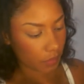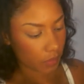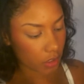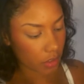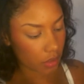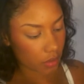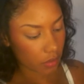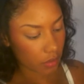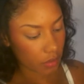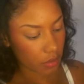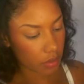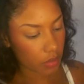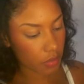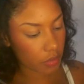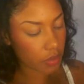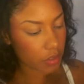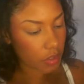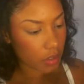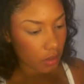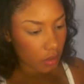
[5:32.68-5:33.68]
So you're
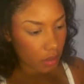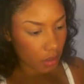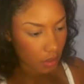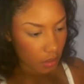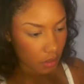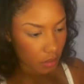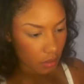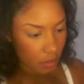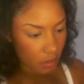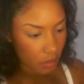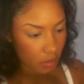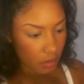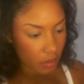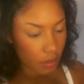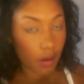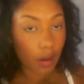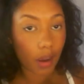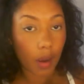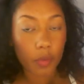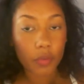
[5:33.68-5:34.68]
using the
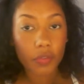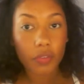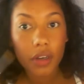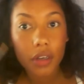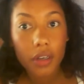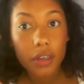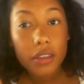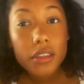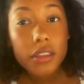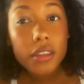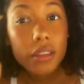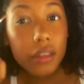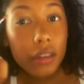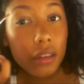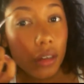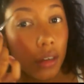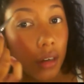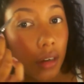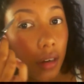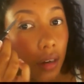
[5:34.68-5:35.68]
camouflage.
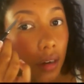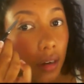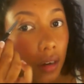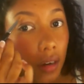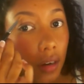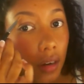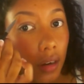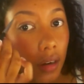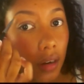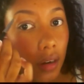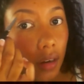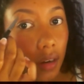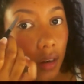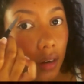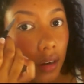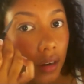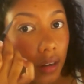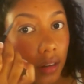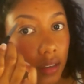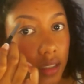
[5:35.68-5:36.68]

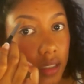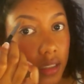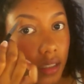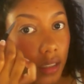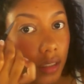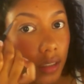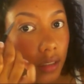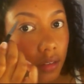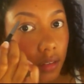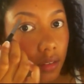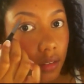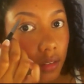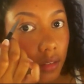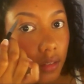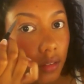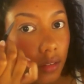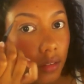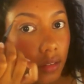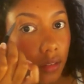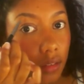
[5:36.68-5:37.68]
I set it
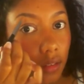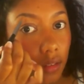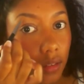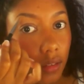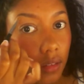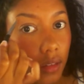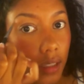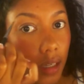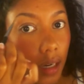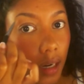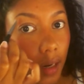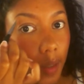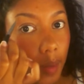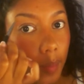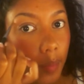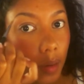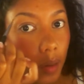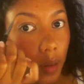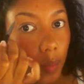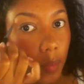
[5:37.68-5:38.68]
on the
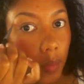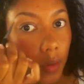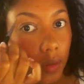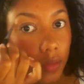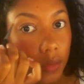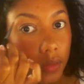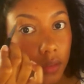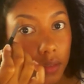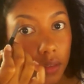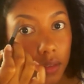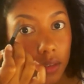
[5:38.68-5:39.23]
eyebrow bone.